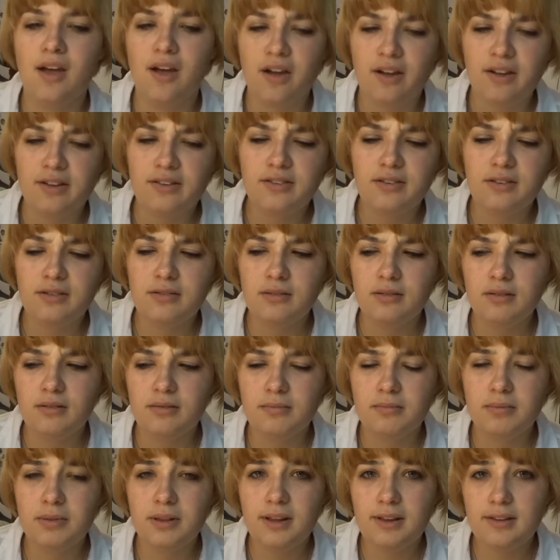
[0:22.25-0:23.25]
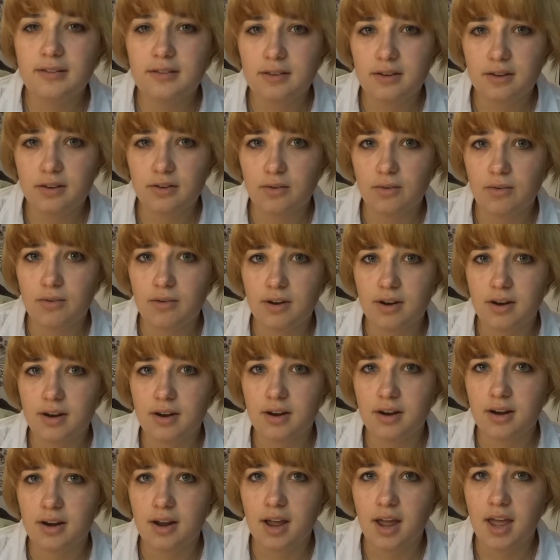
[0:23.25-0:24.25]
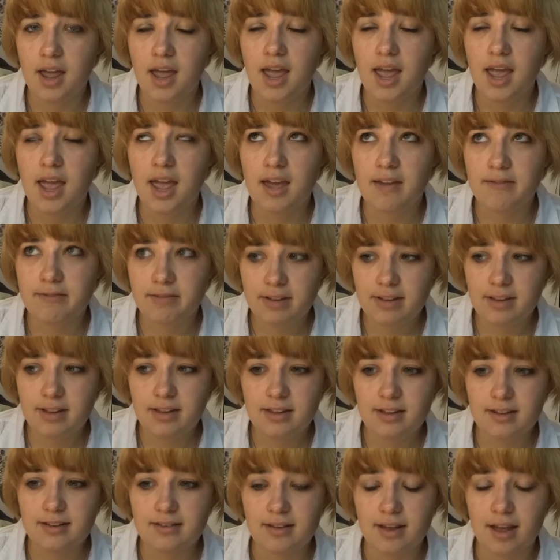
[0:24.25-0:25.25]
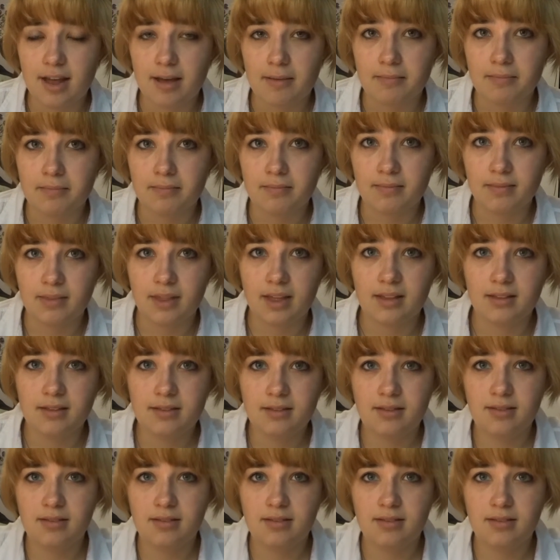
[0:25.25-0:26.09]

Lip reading: Also, please ignore everything that